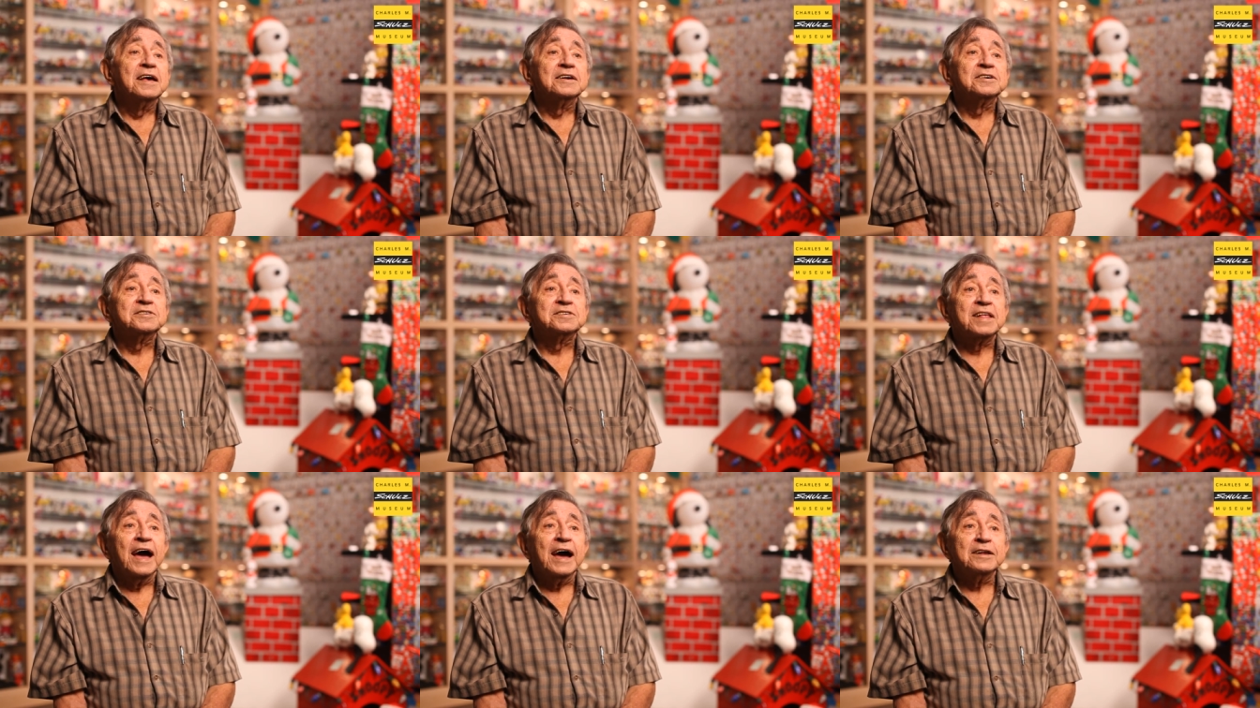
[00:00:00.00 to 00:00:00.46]

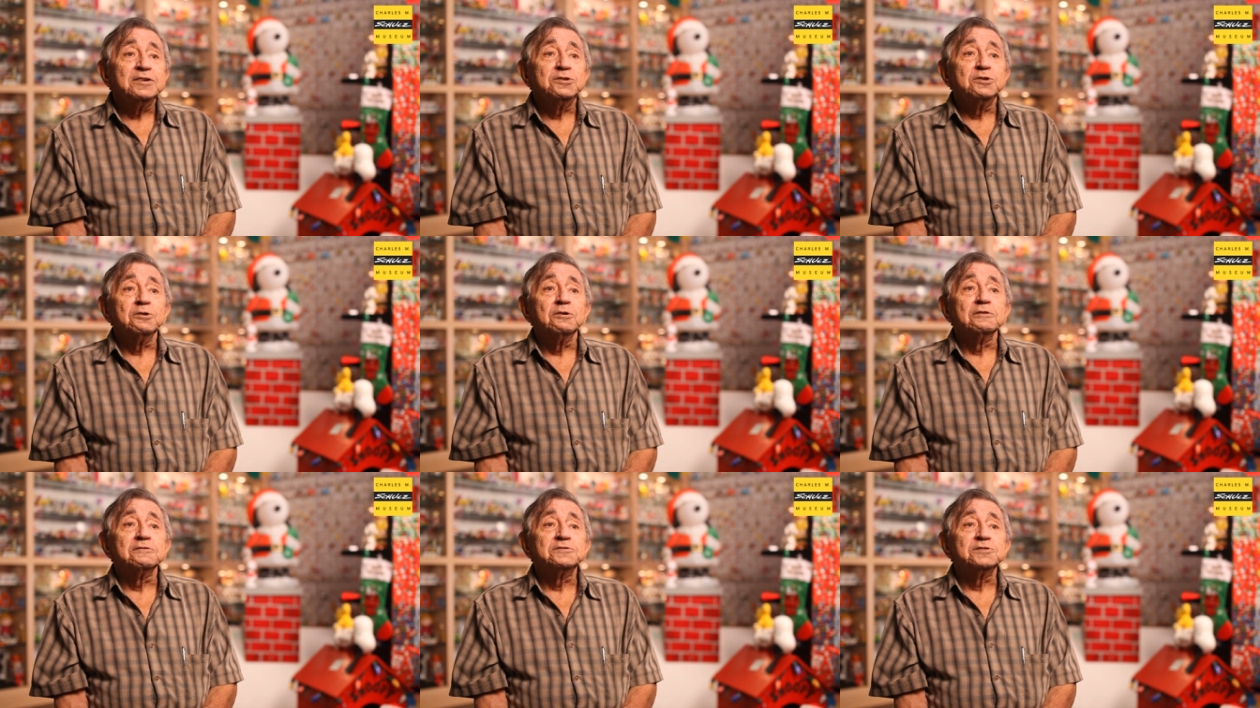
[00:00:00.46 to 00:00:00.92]

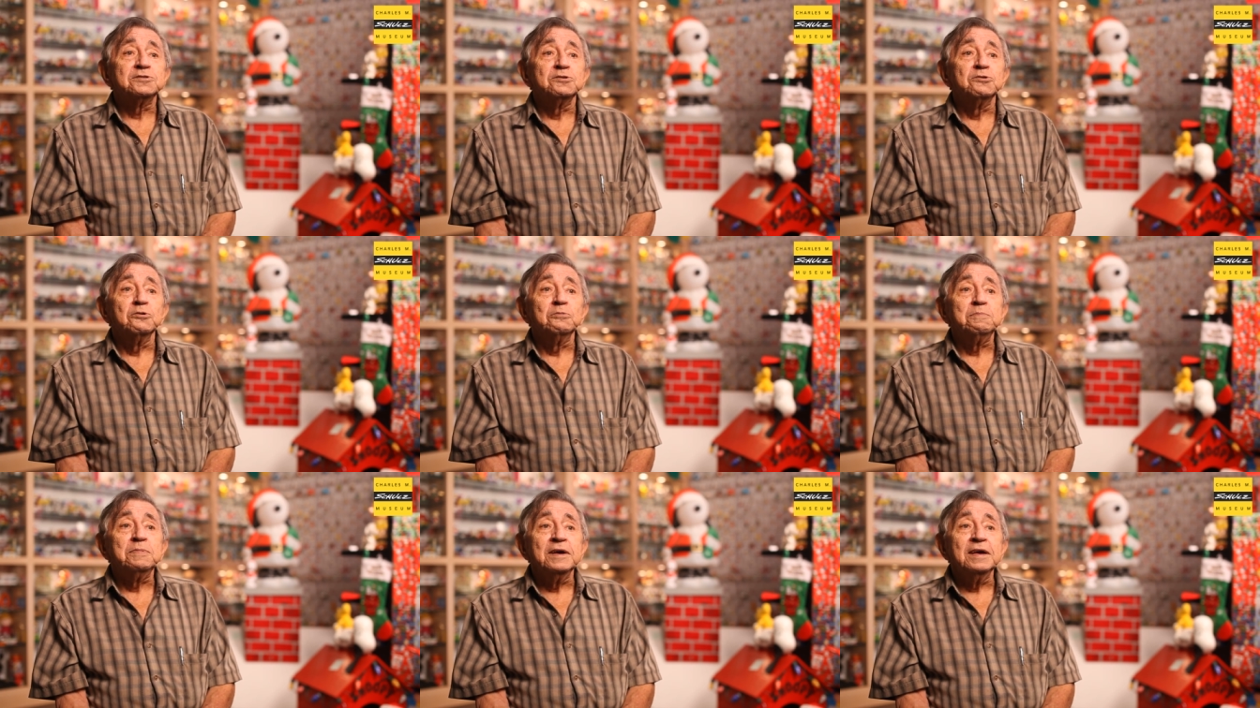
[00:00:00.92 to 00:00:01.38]
statue of
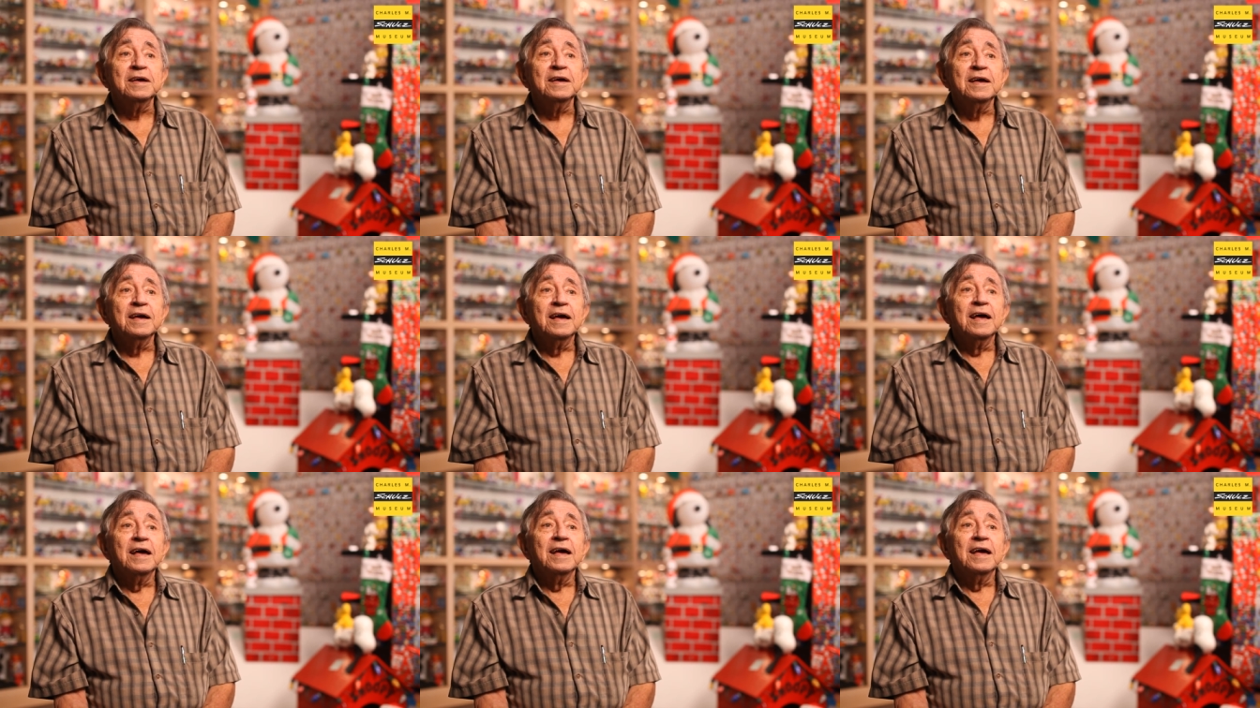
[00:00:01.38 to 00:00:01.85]

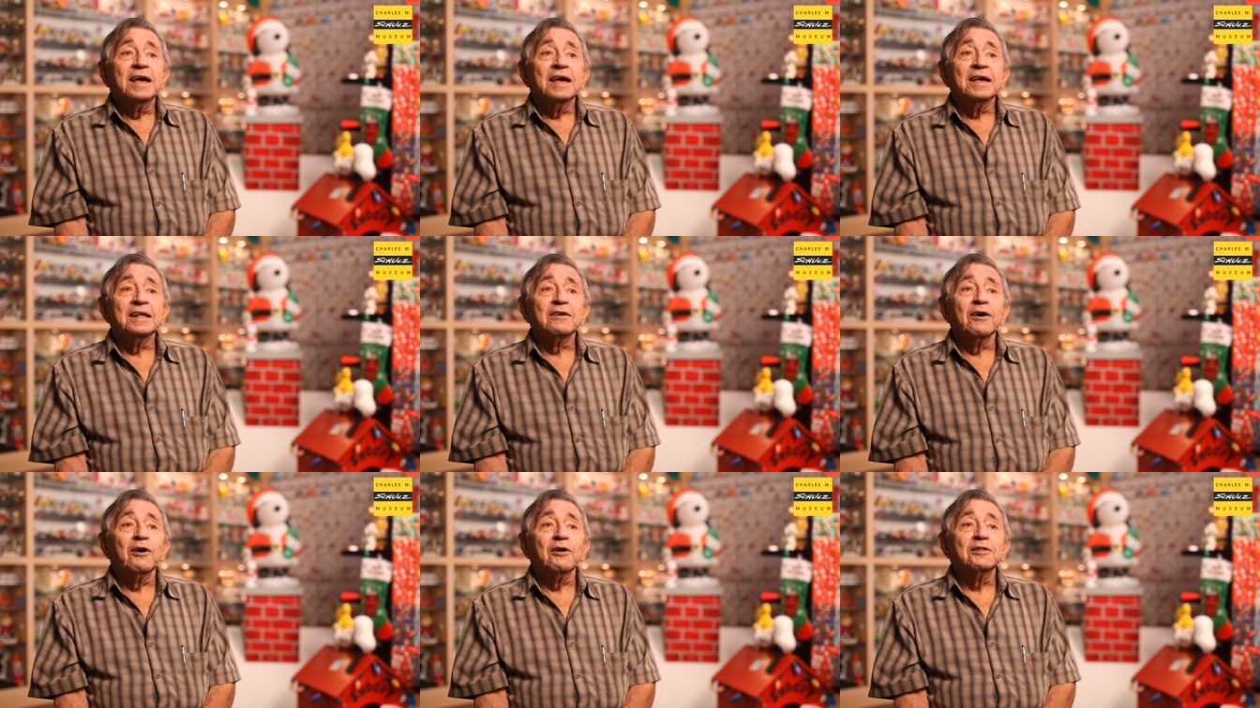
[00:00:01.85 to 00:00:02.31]
Snoopy
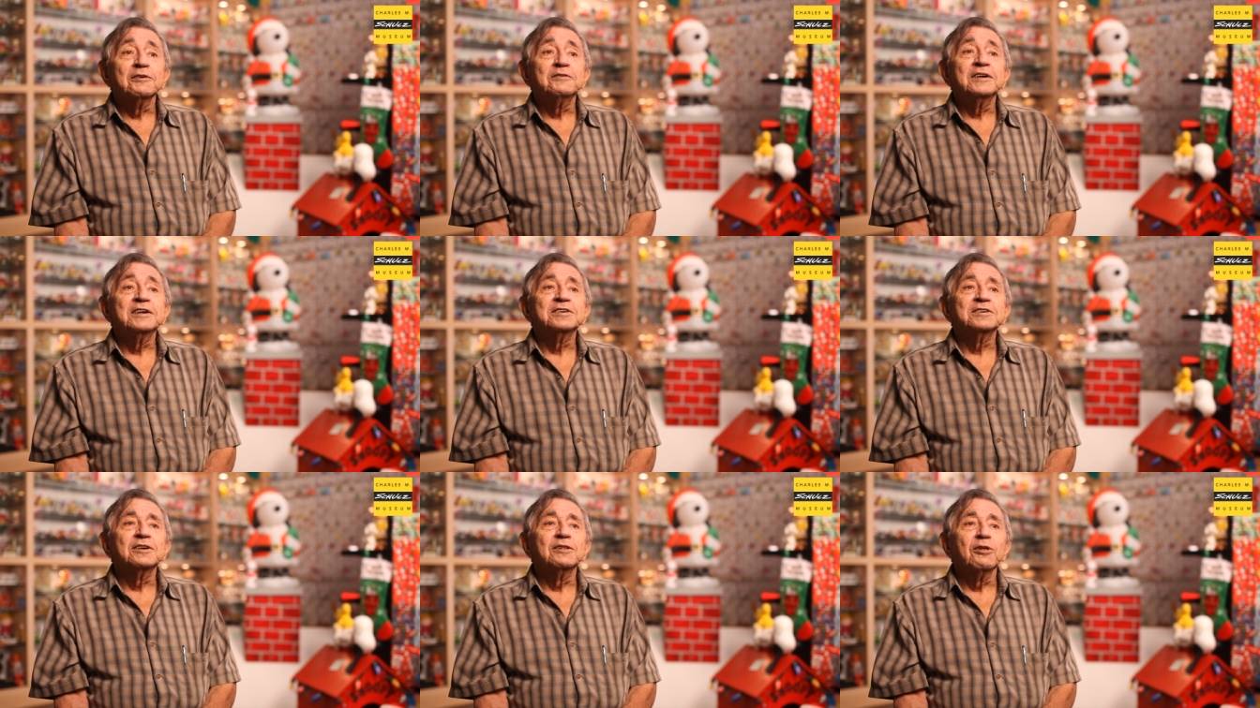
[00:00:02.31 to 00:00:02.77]
in all of
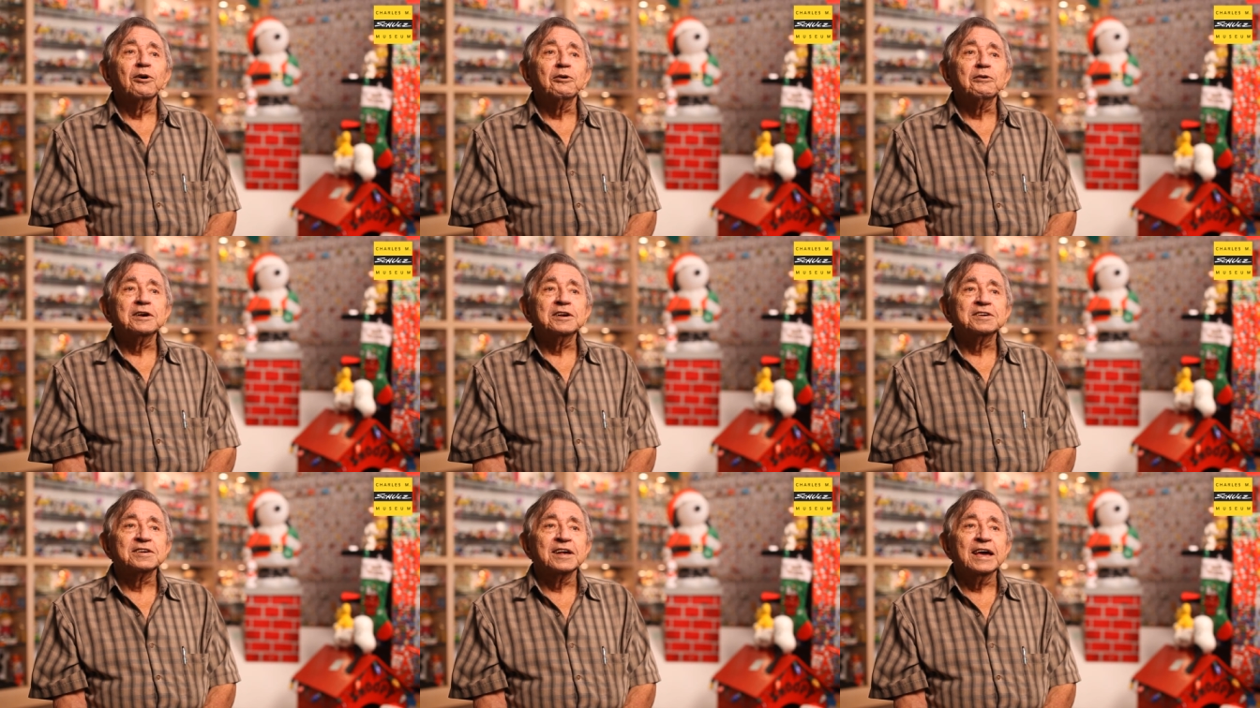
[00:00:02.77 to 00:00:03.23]
his
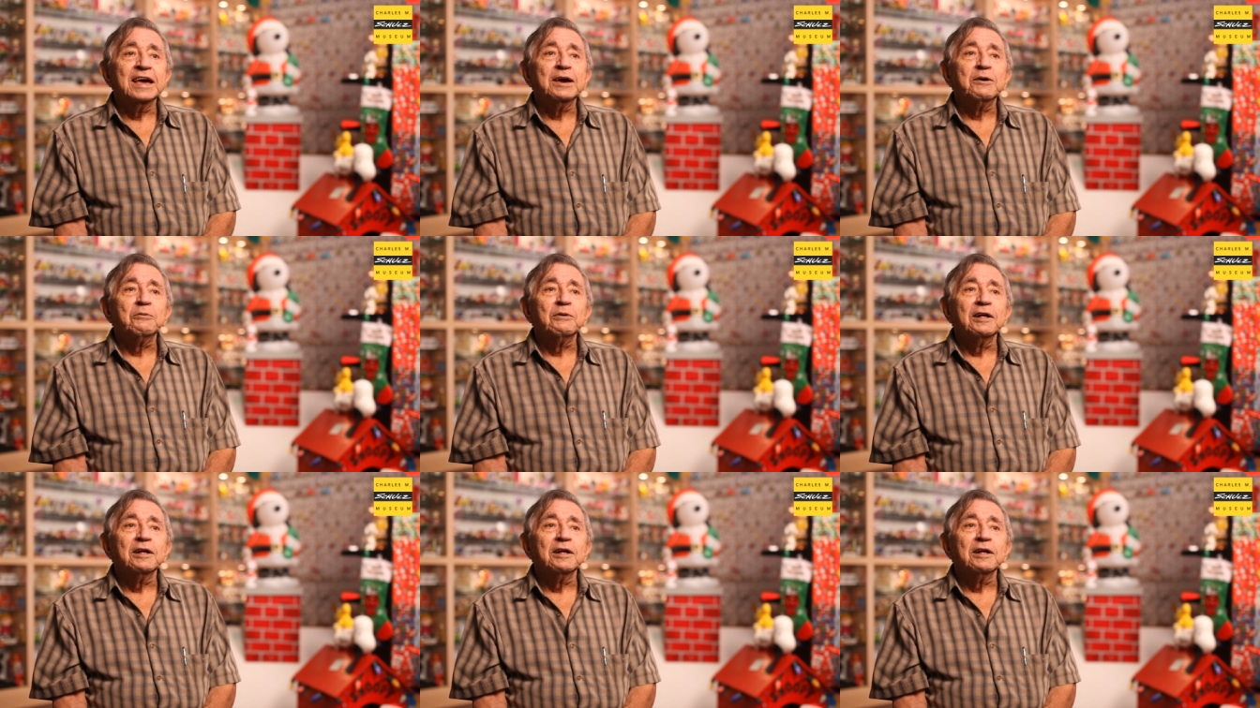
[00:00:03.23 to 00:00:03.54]
glory saying,